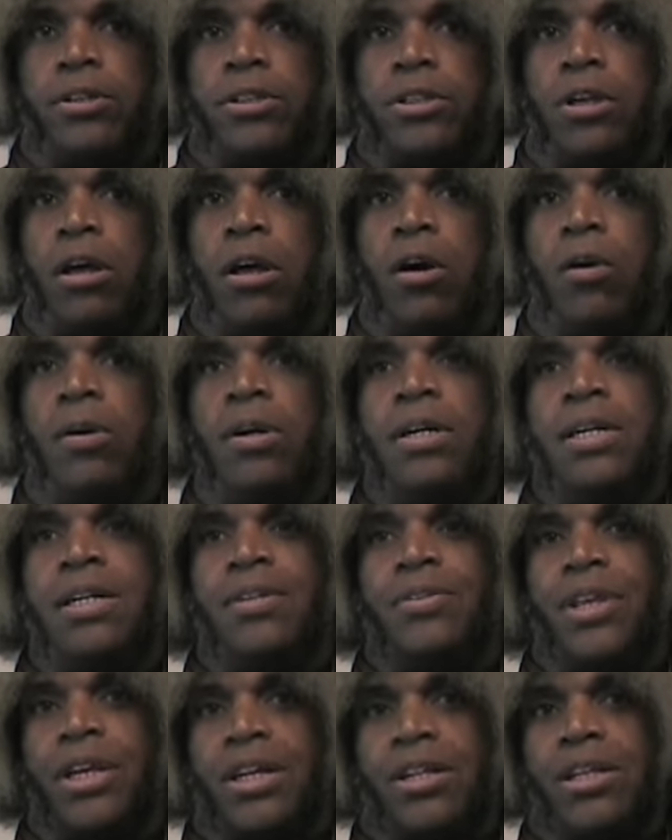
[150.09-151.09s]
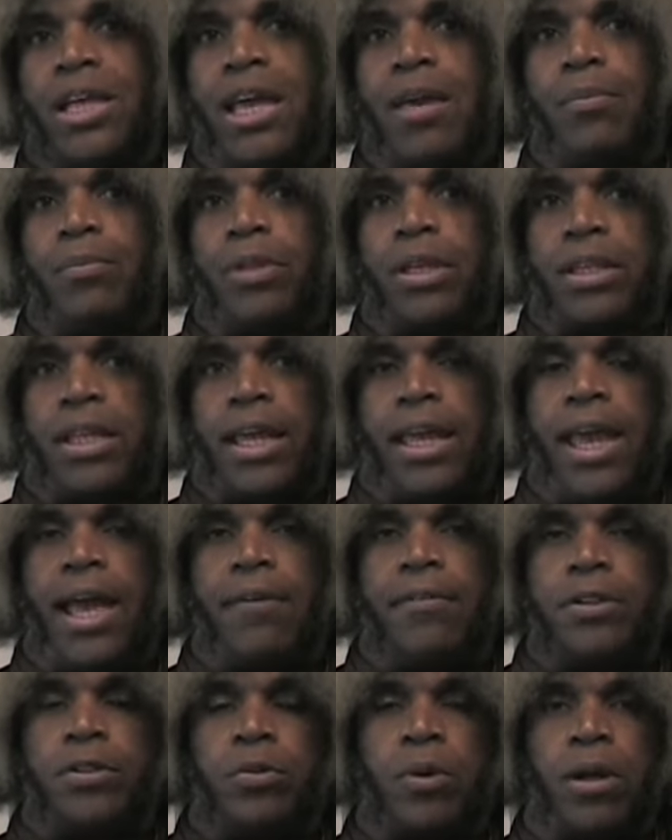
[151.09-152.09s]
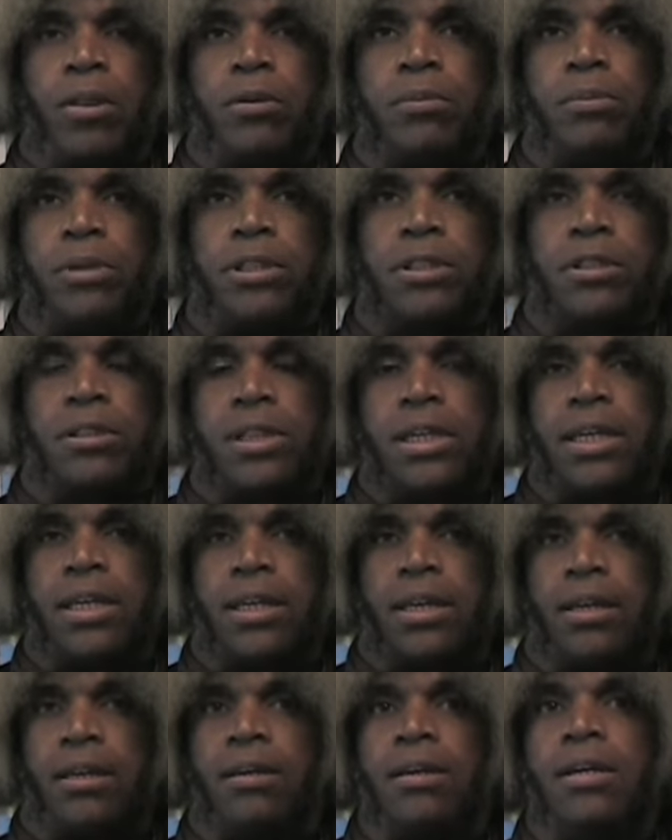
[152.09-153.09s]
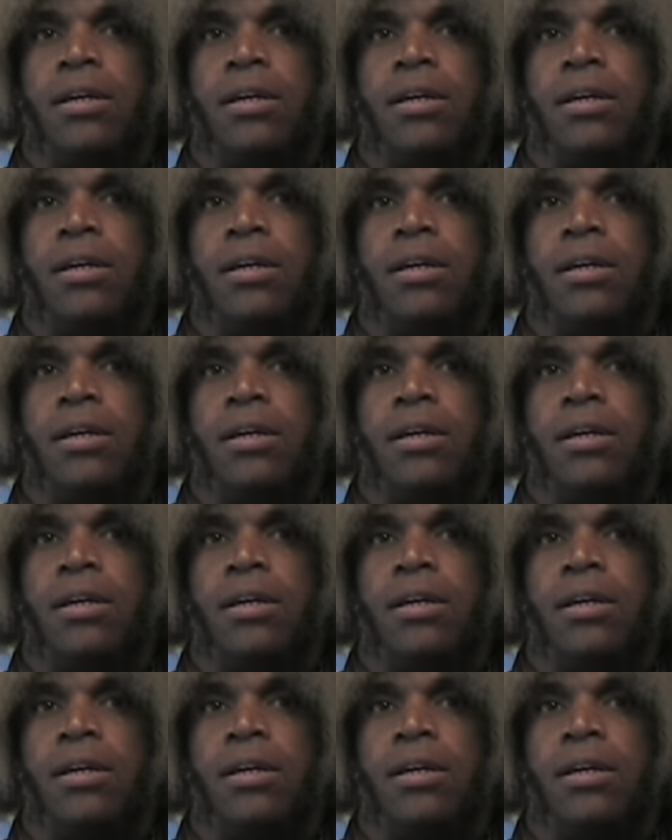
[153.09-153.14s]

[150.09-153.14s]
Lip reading: So the claim that they have is rather misleading.